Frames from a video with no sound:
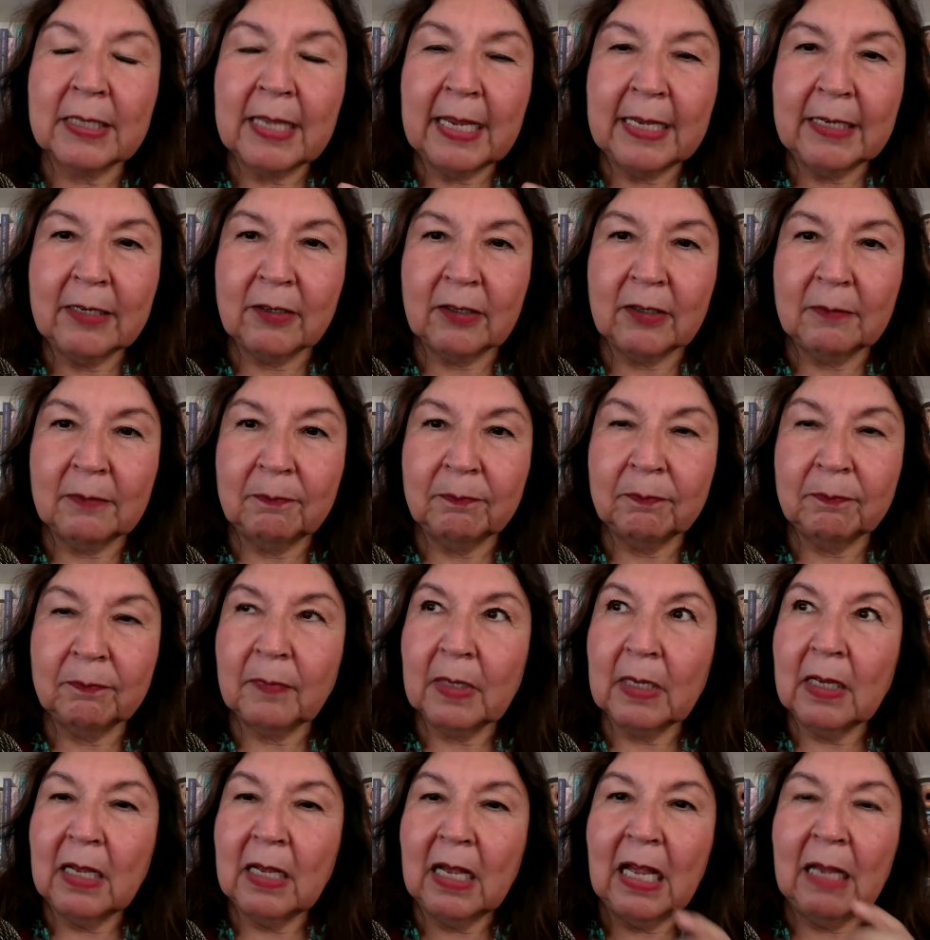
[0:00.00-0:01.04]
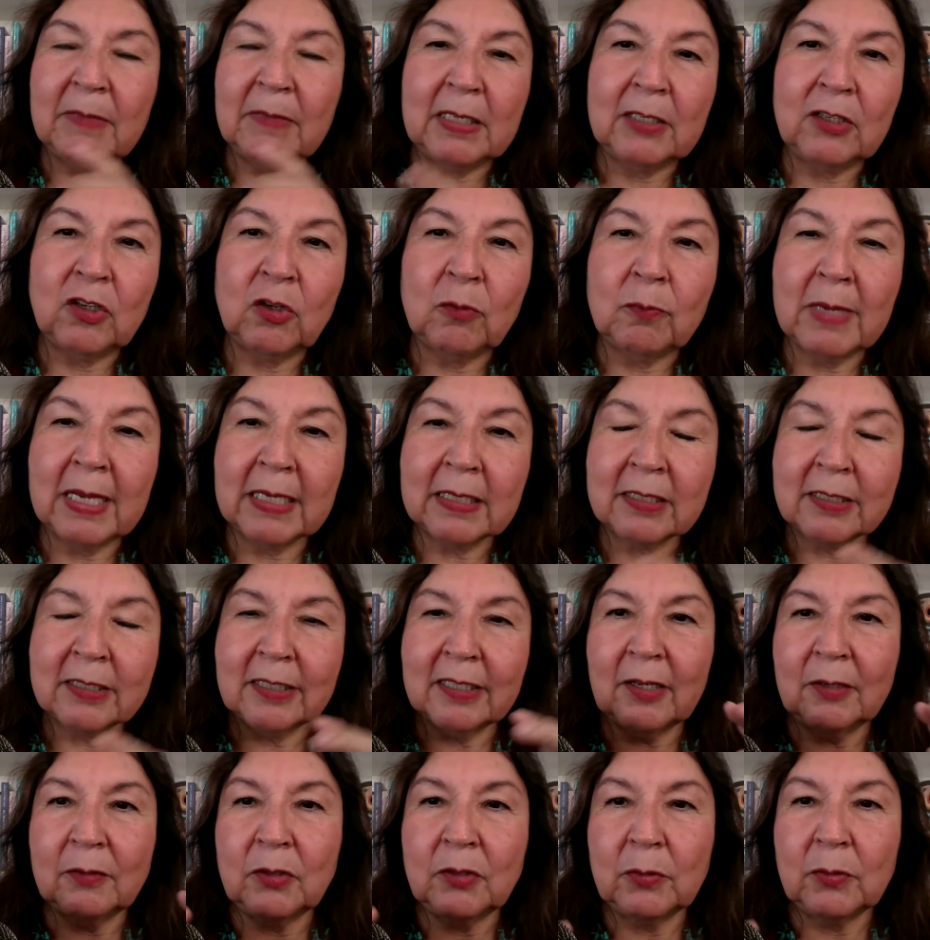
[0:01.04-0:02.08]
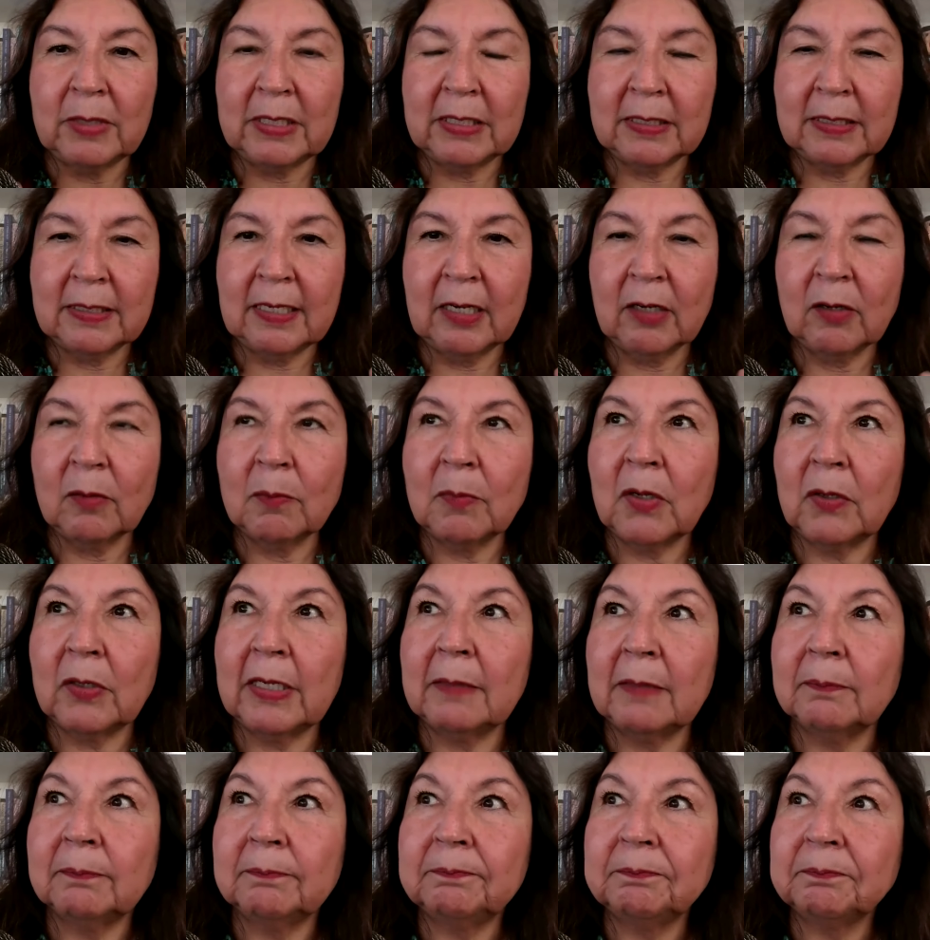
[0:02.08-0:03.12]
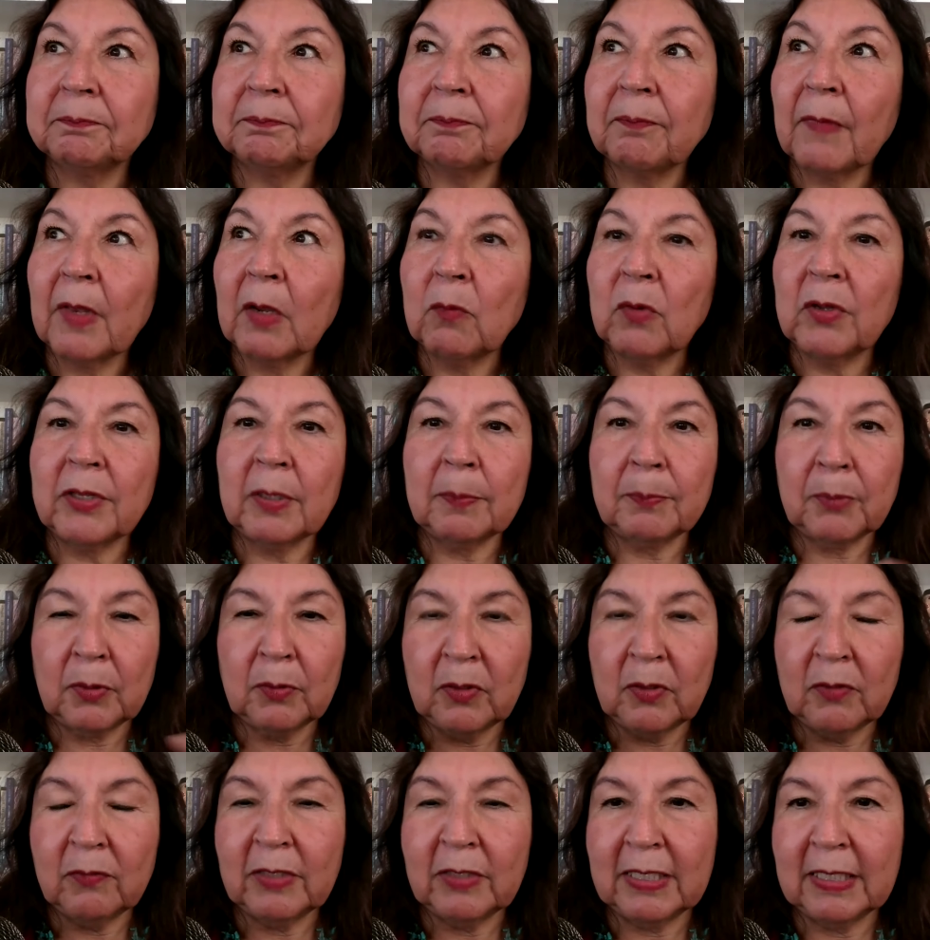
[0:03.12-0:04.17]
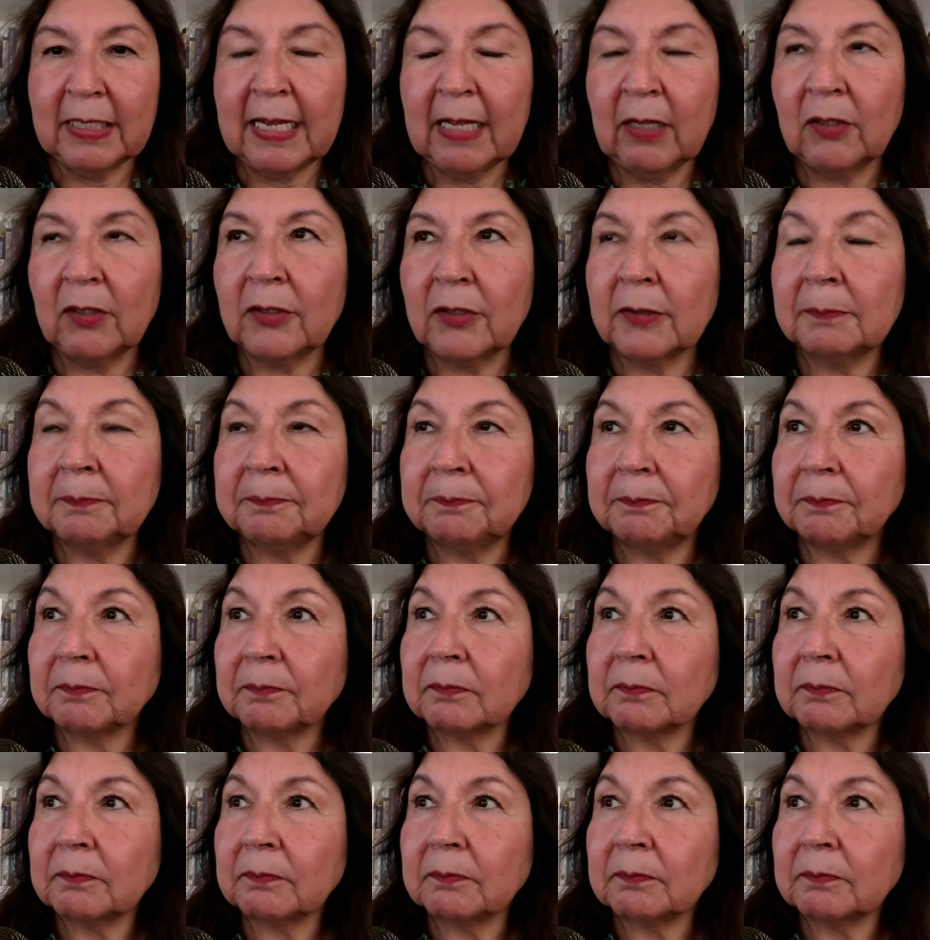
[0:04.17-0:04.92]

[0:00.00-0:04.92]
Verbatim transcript: later, I'm in New Mexico doing ceremony with a Peruvian elder,